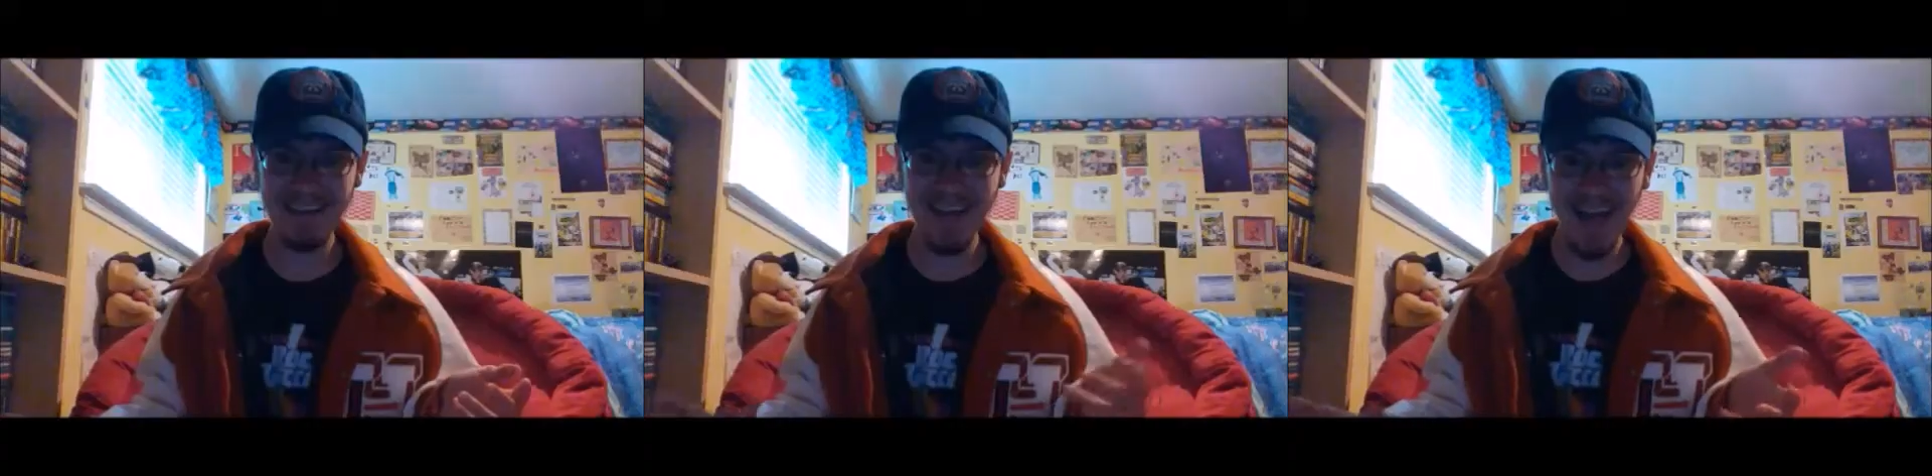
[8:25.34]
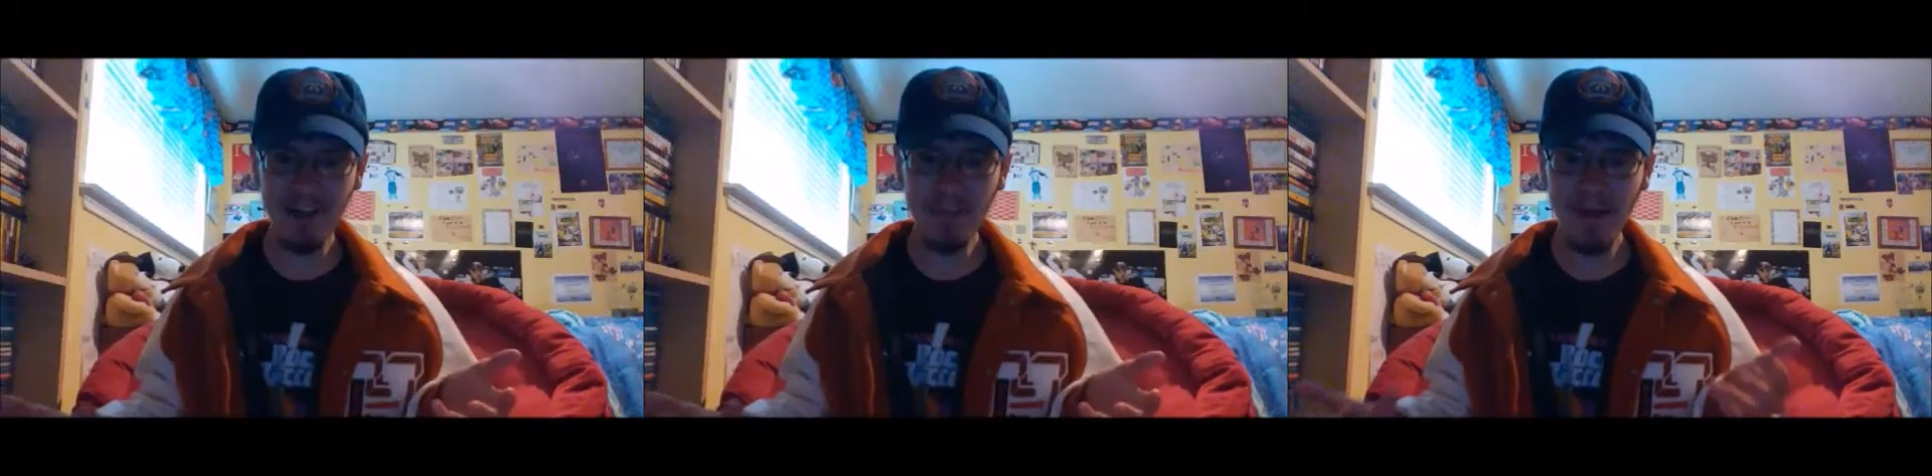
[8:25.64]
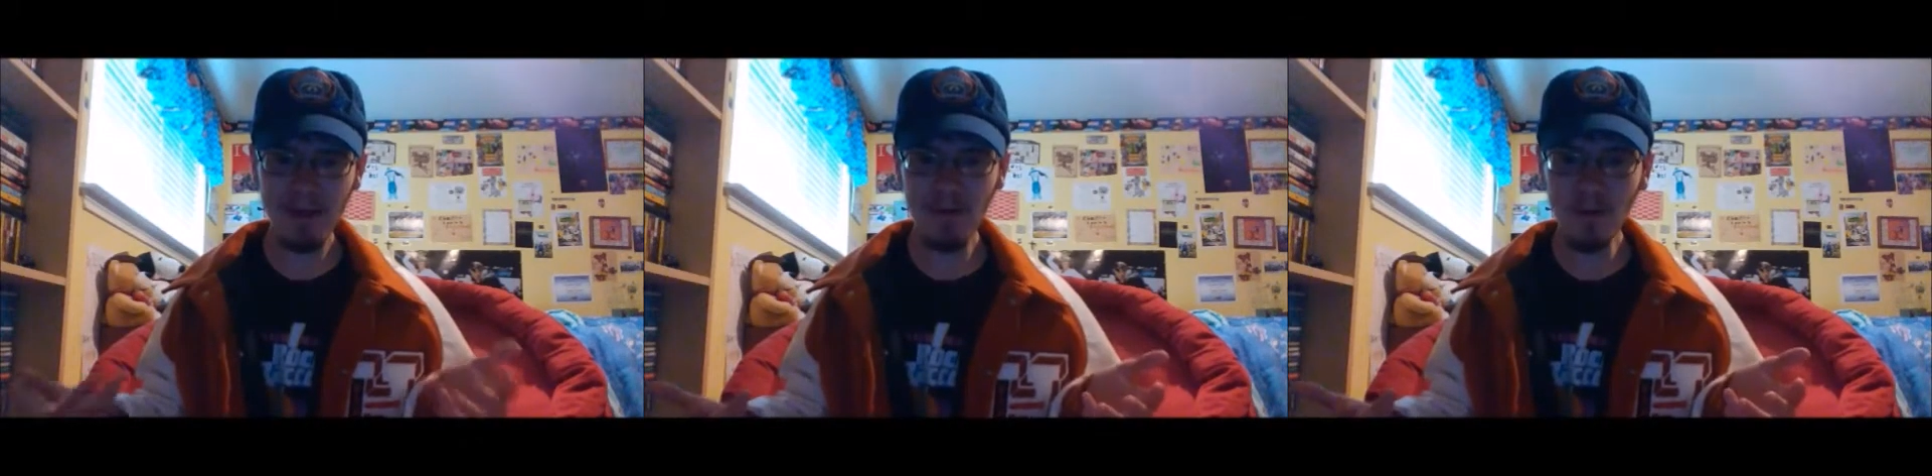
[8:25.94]
How
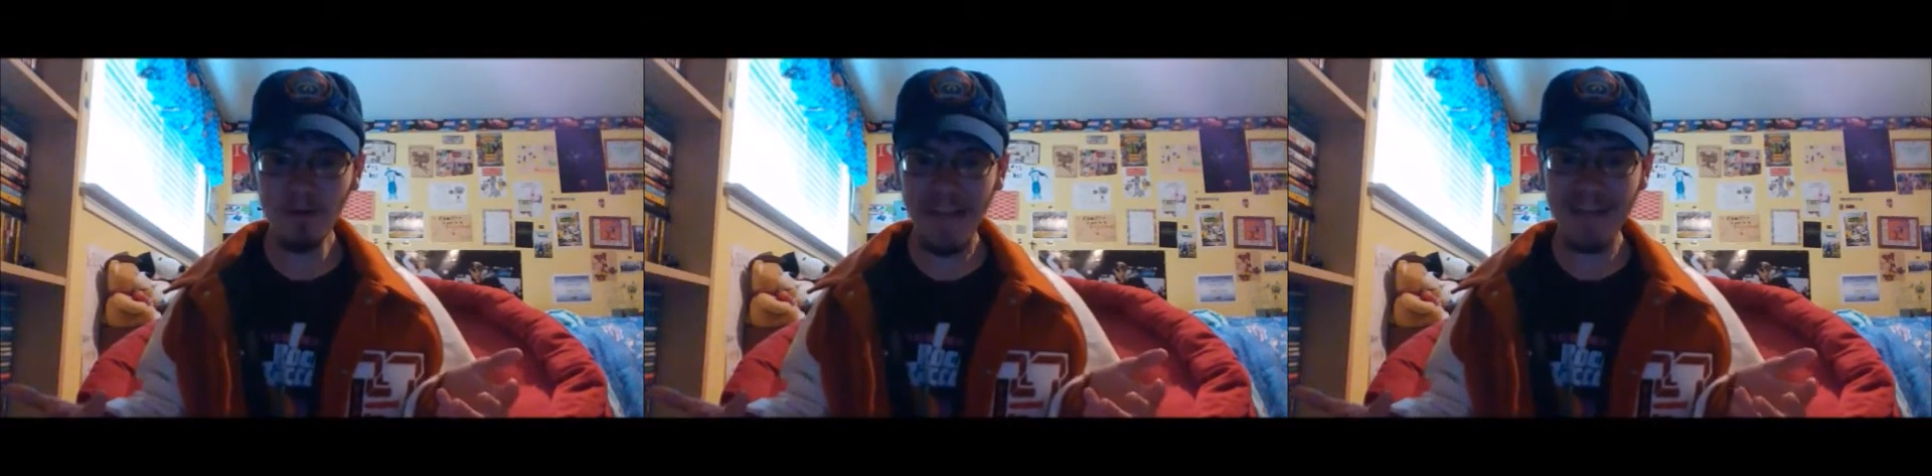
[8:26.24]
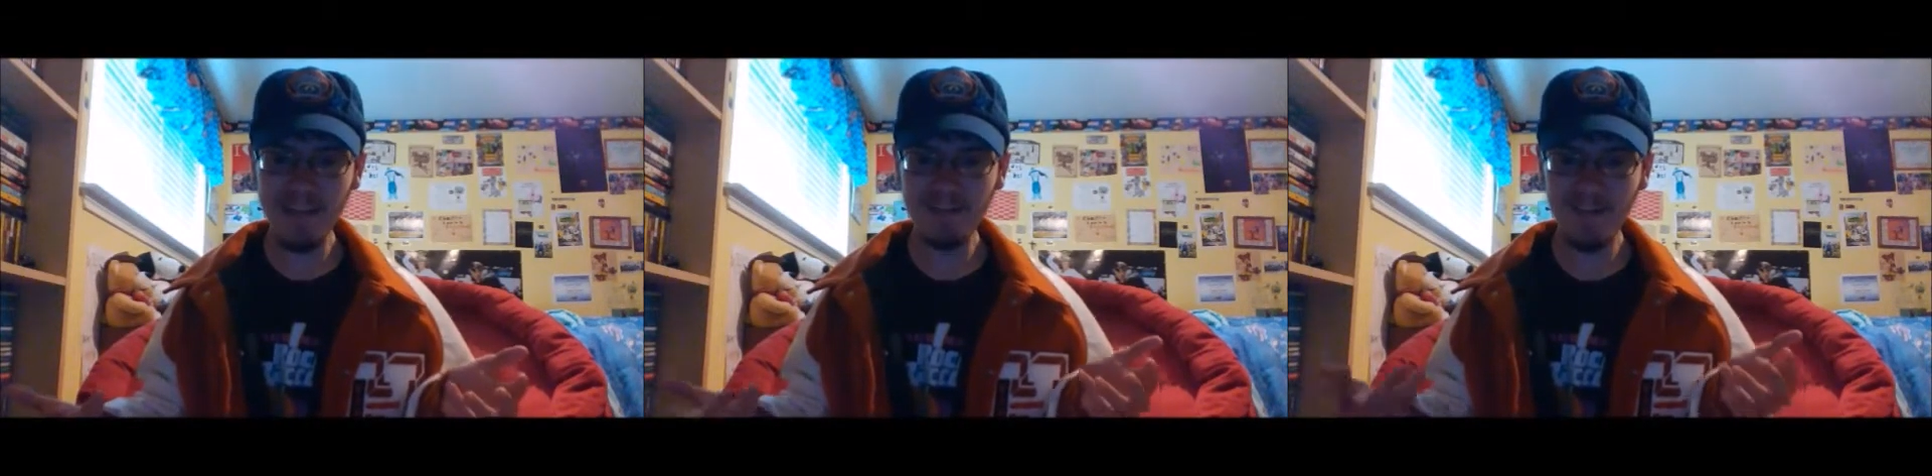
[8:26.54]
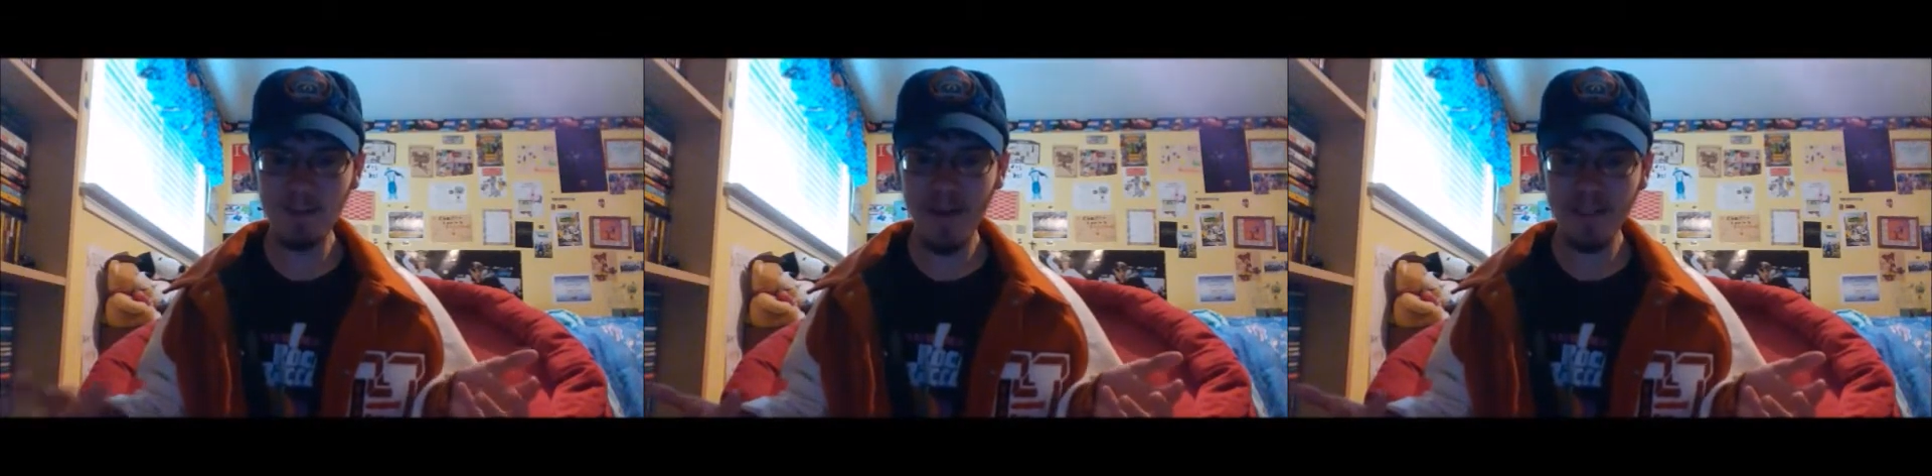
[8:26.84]
about Cool Cat loves to
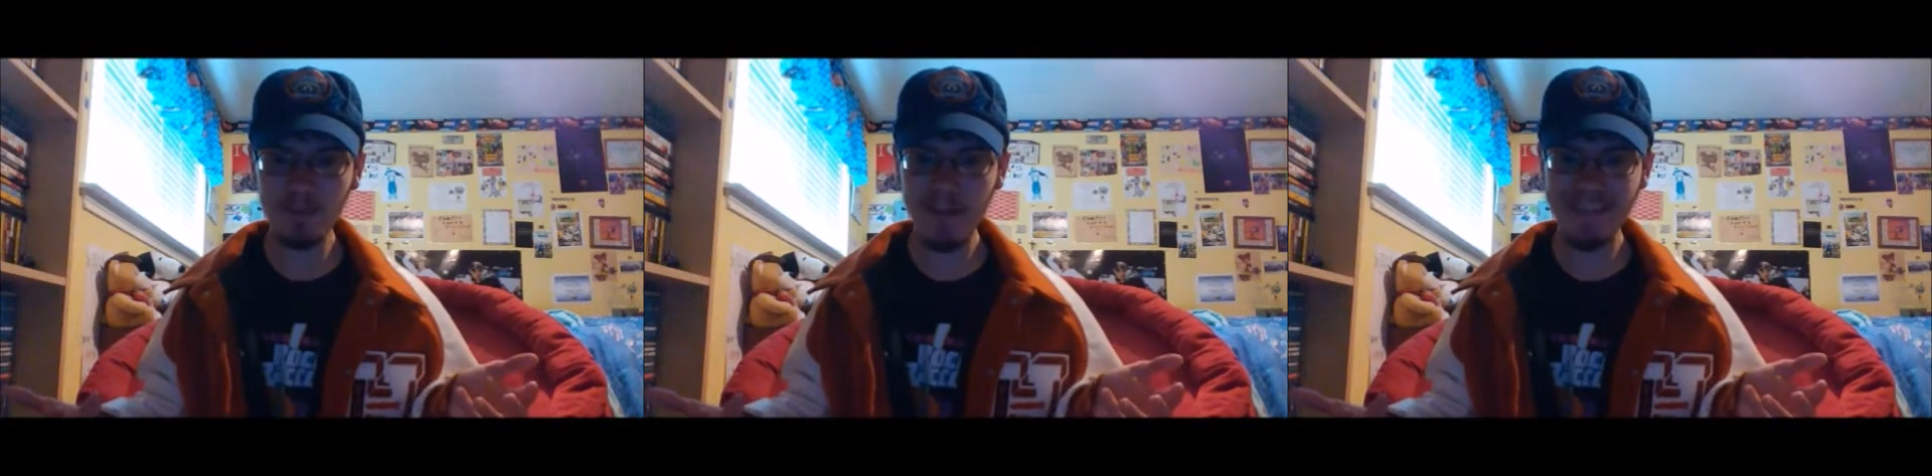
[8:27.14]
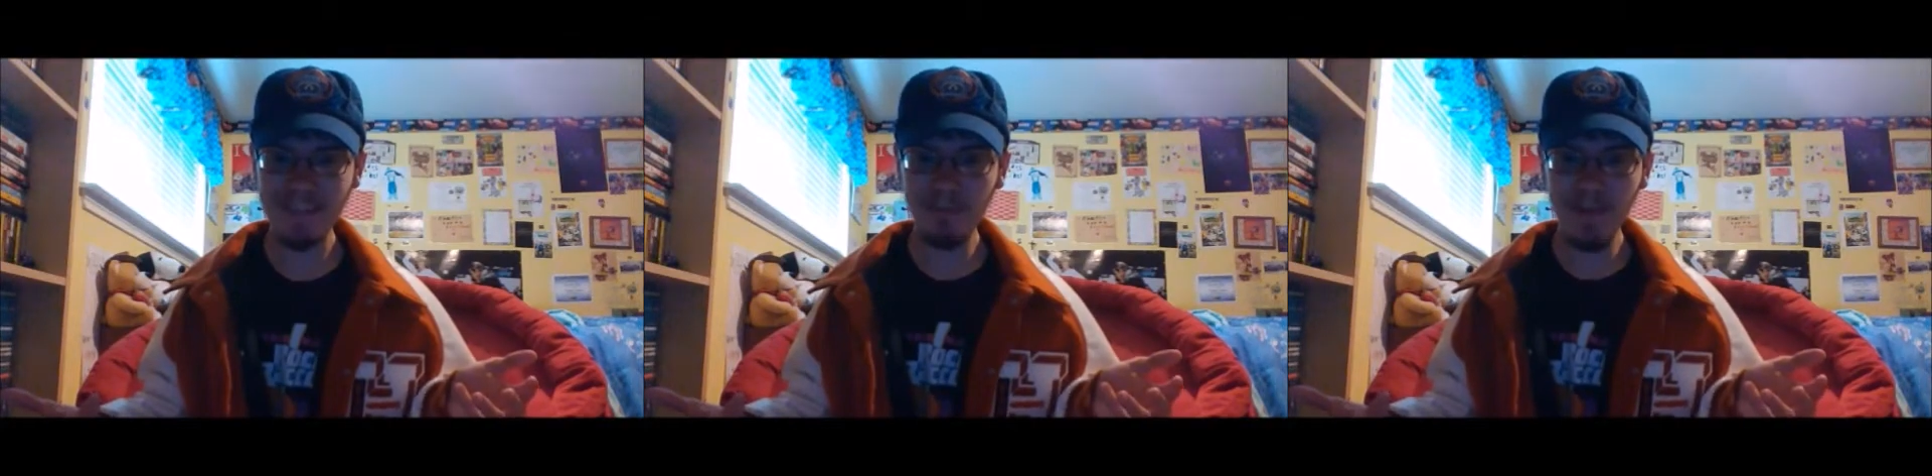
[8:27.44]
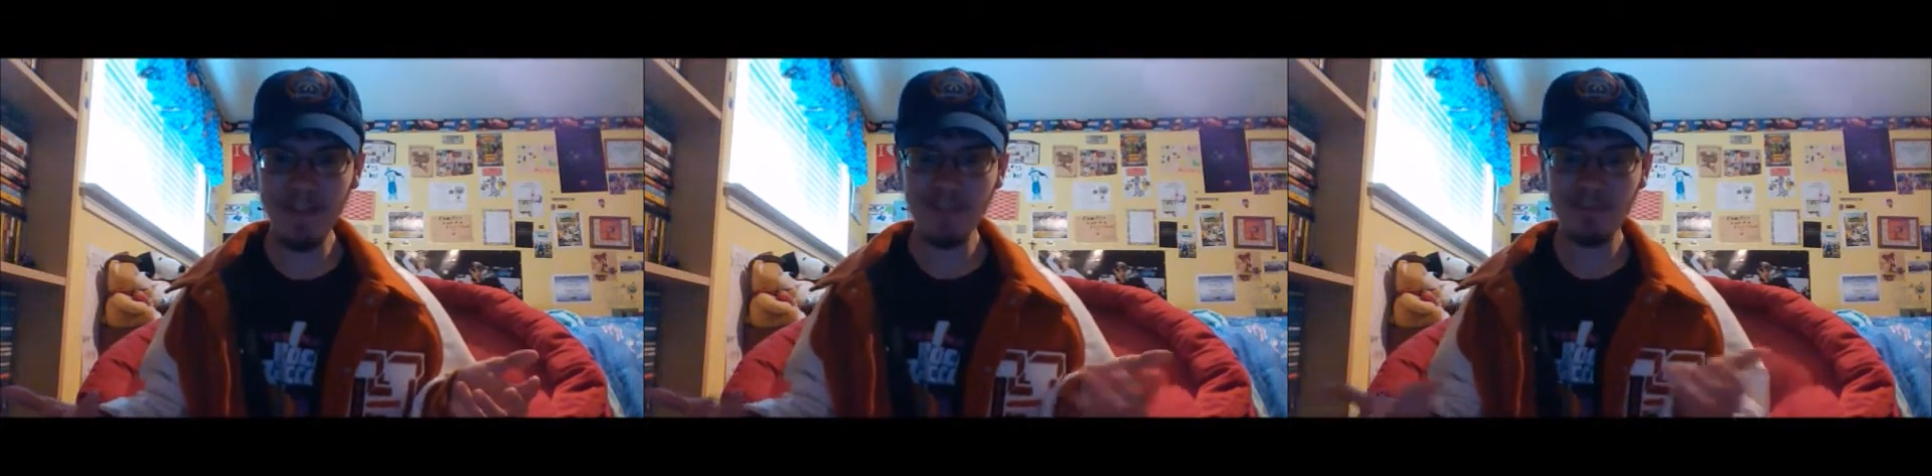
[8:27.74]
waste precious
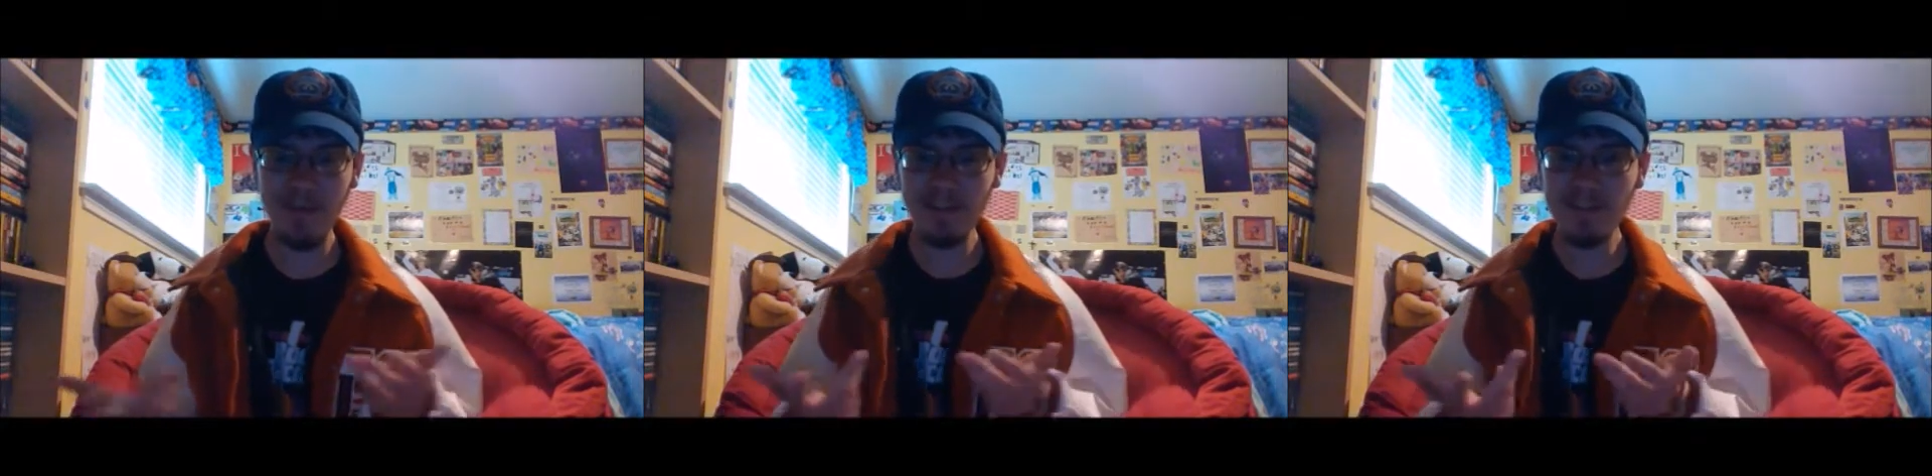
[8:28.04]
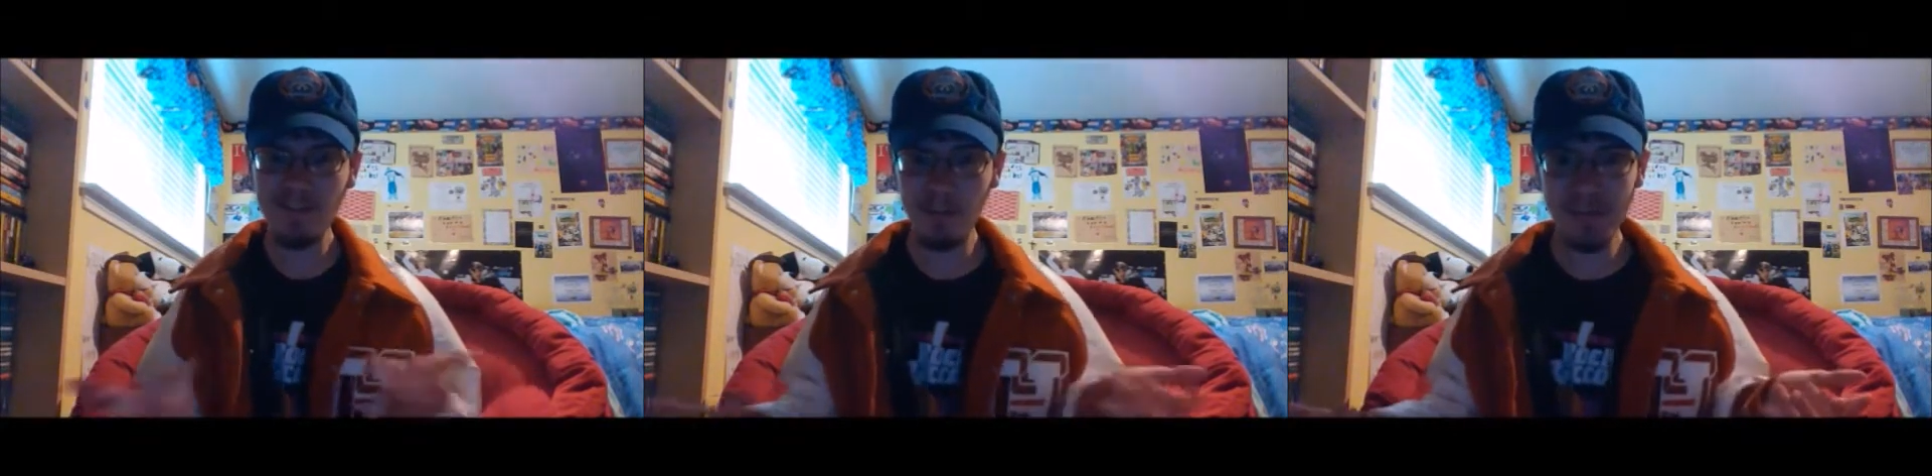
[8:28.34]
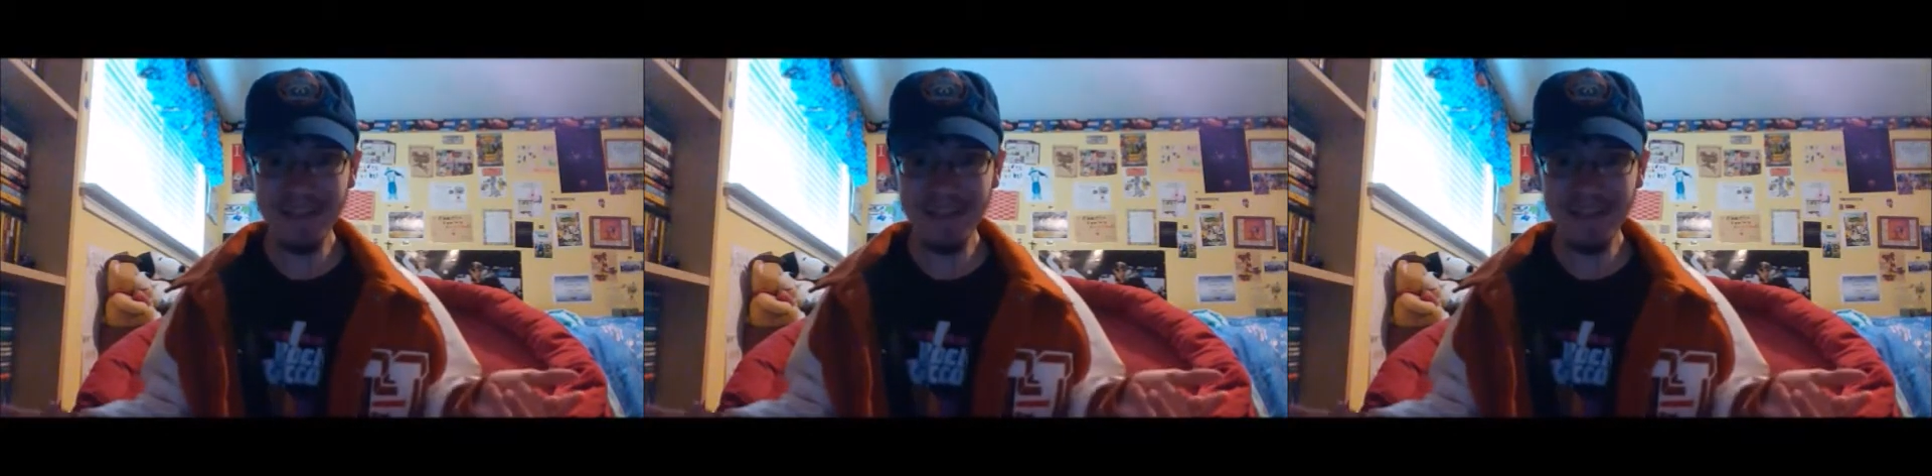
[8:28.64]
minutes spouting stupid